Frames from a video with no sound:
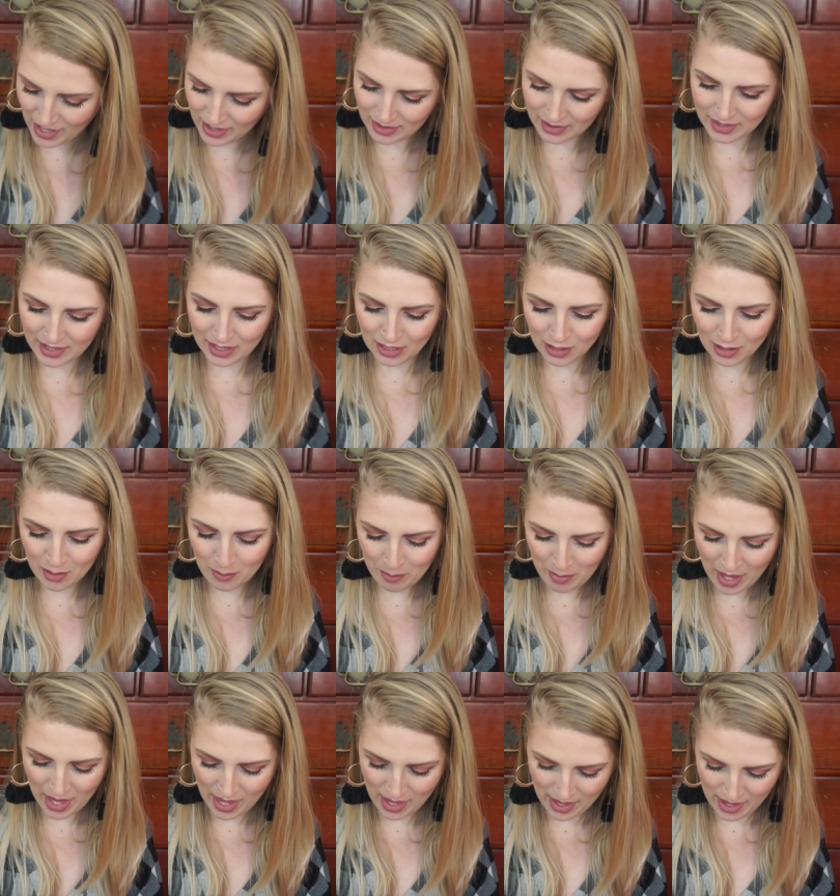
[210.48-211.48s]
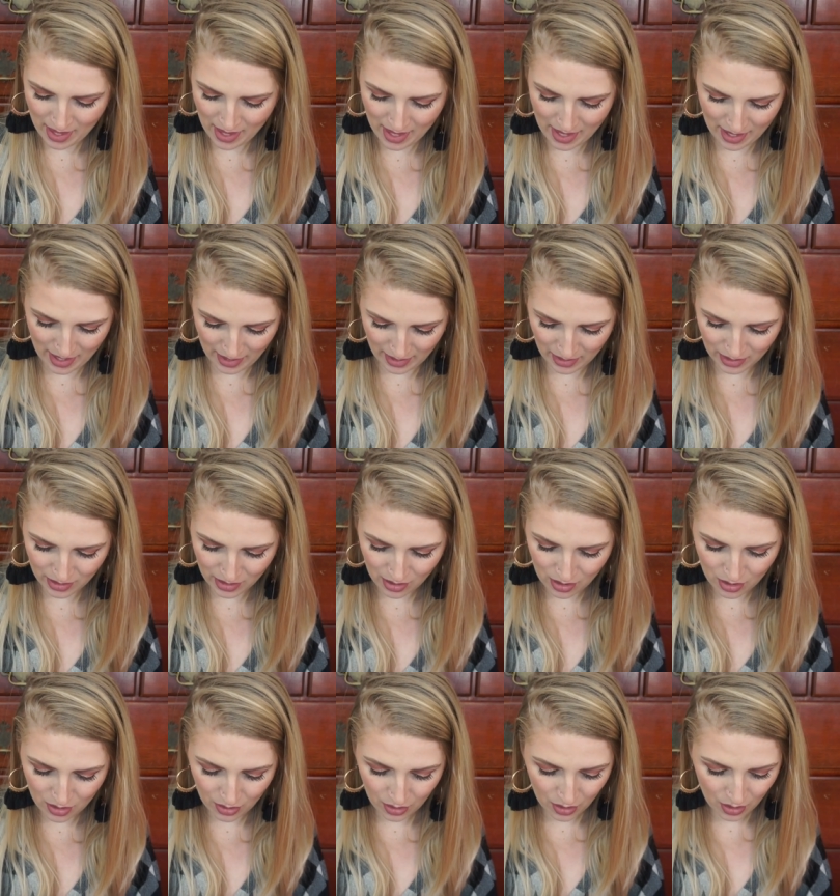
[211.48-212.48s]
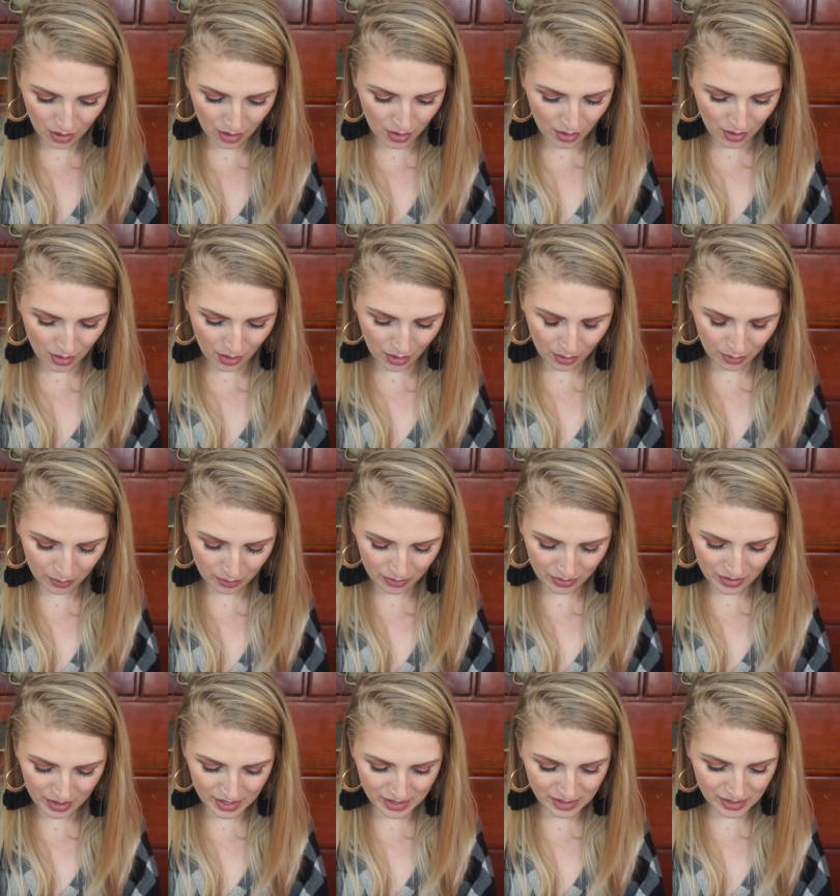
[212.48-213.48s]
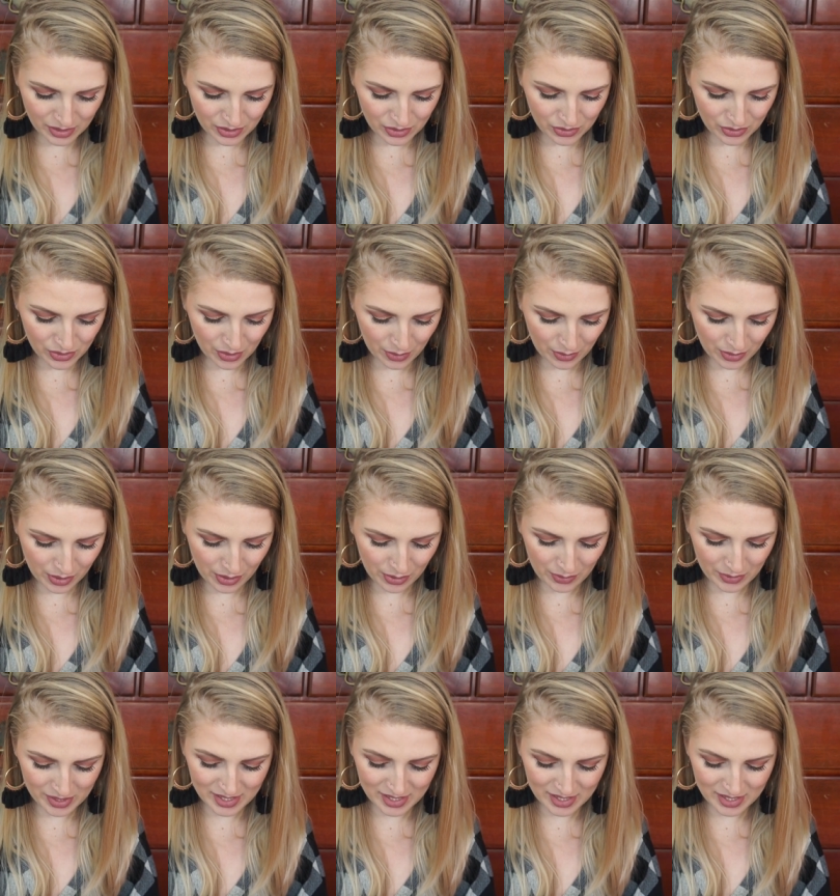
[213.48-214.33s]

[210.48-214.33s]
little pen. Oh, this is so cute.